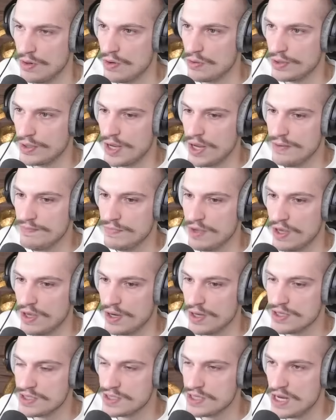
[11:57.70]
Okay, it
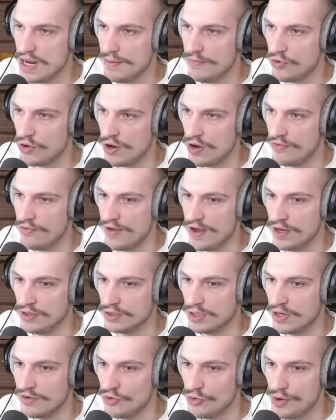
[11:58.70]
is time for our final
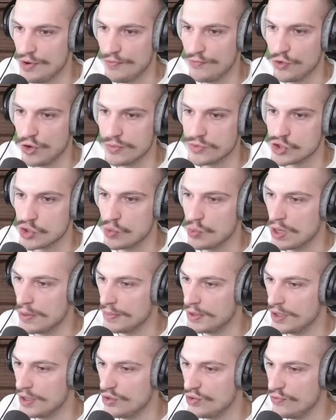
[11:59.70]
government reform. So what I'm
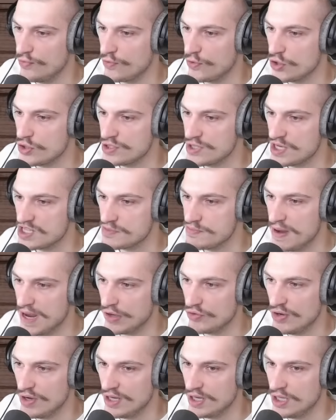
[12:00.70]
going to do first is
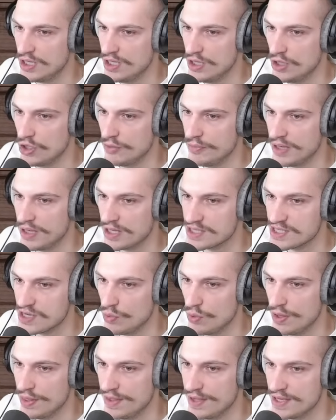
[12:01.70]
migrate here because I
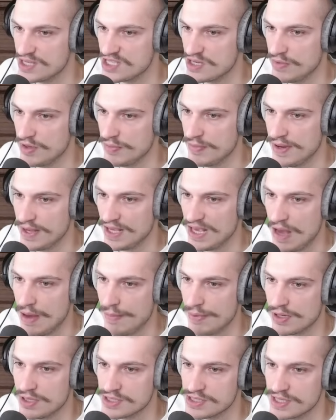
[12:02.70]
want this to be my
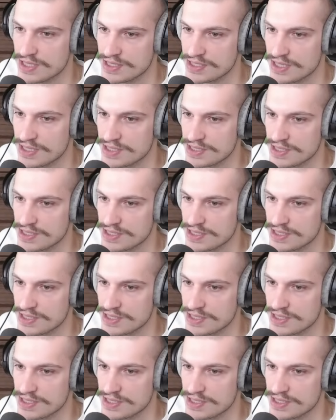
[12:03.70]
capital since it's